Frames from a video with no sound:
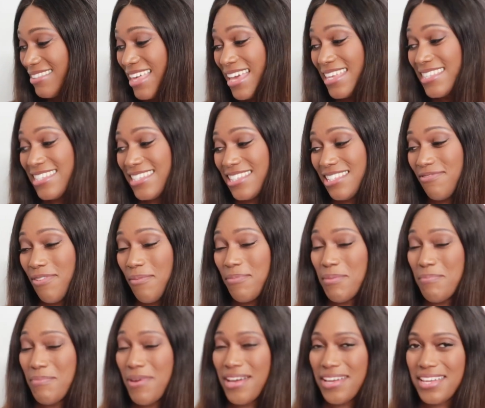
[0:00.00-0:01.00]
That's just from
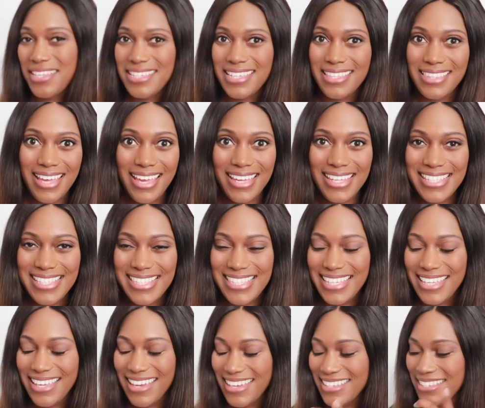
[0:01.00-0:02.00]
the marketing that I can
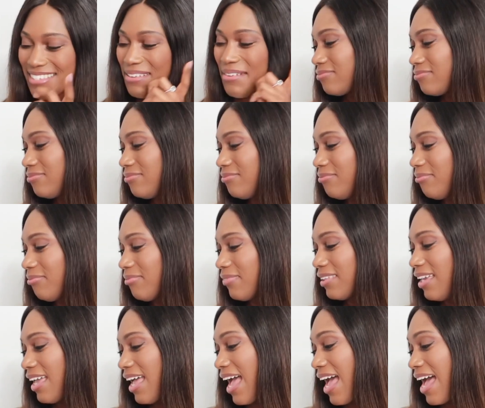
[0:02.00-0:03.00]
see, guys.
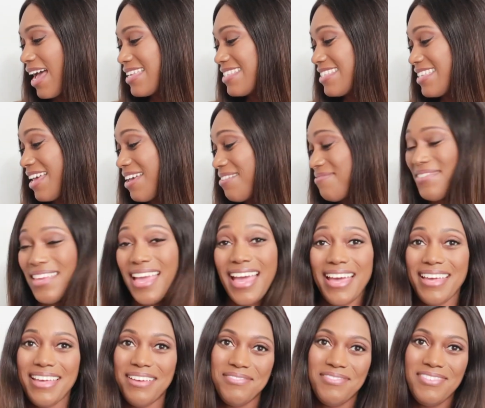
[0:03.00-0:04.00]
And
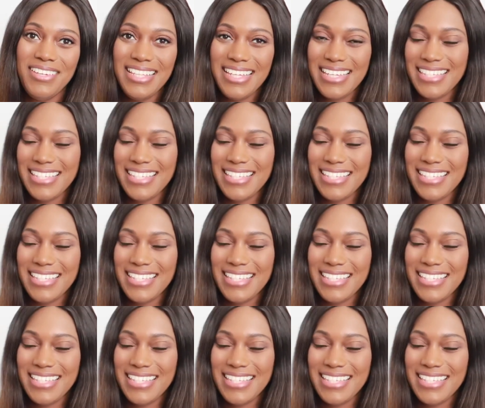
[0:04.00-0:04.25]
yeah, I'm really